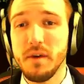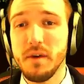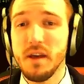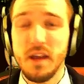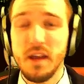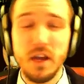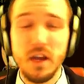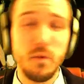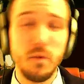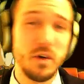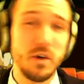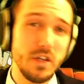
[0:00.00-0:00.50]

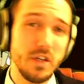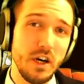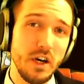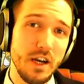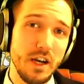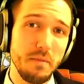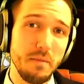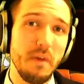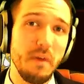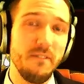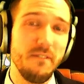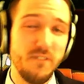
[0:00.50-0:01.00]
Here we're talking
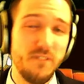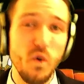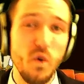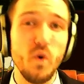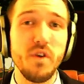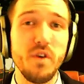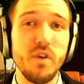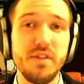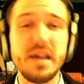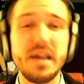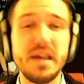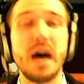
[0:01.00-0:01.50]
about
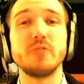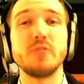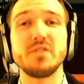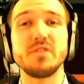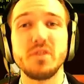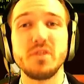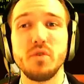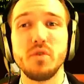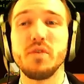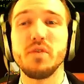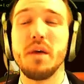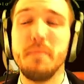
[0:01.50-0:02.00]
4,000
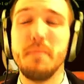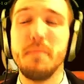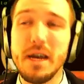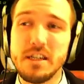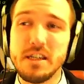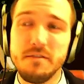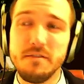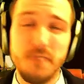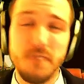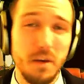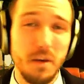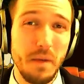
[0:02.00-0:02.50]
gold. Imagine
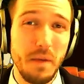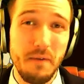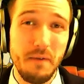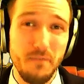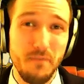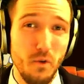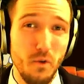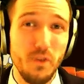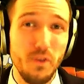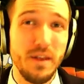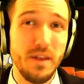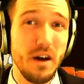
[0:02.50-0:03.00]
farming up
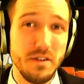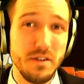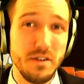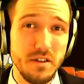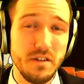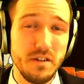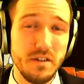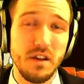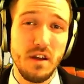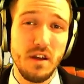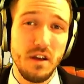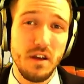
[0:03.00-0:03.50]
4,000
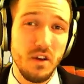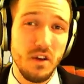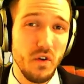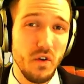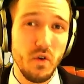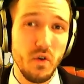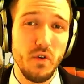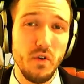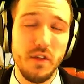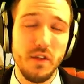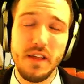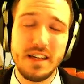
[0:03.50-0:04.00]

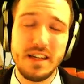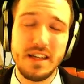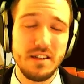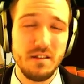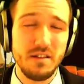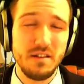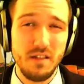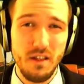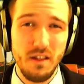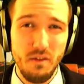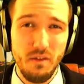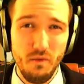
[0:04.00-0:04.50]
gold. That's a
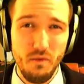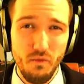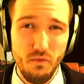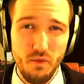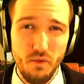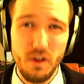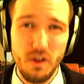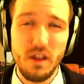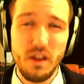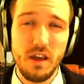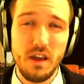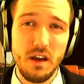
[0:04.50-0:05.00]

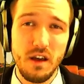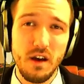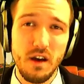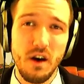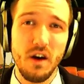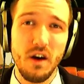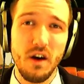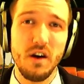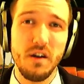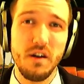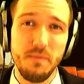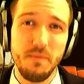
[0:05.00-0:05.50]
really hard